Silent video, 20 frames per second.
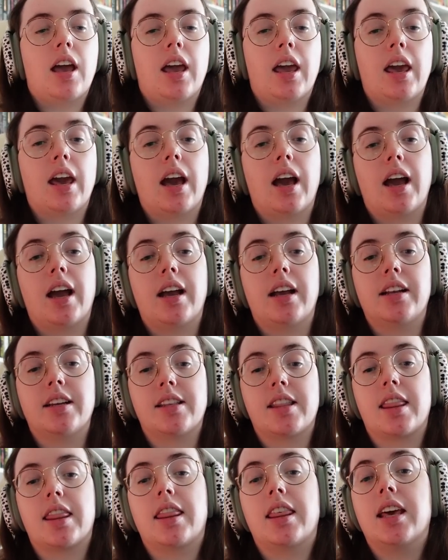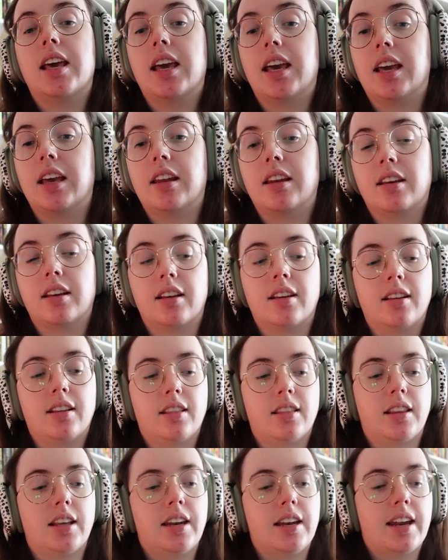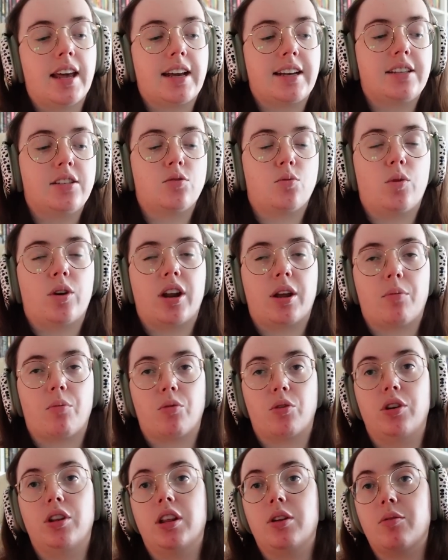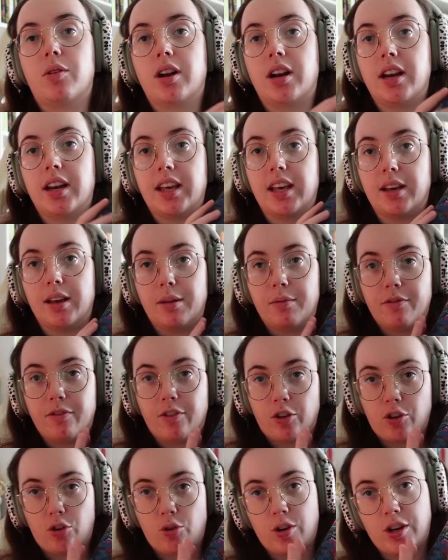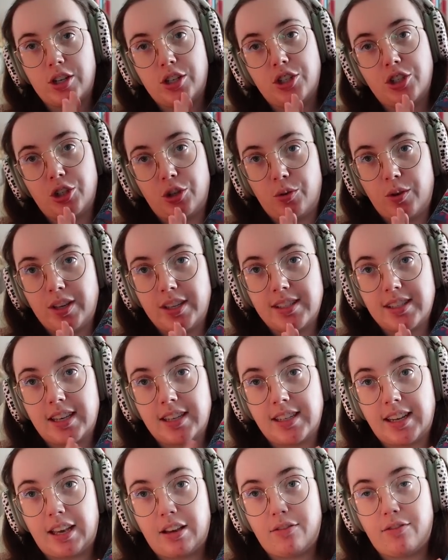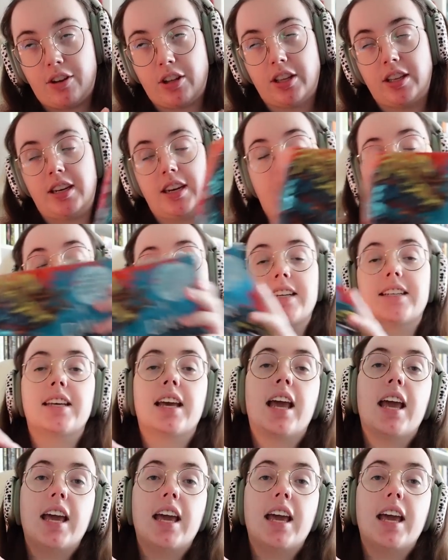And then the next one I'm really wanting to get further into is A Day of Fallen Night.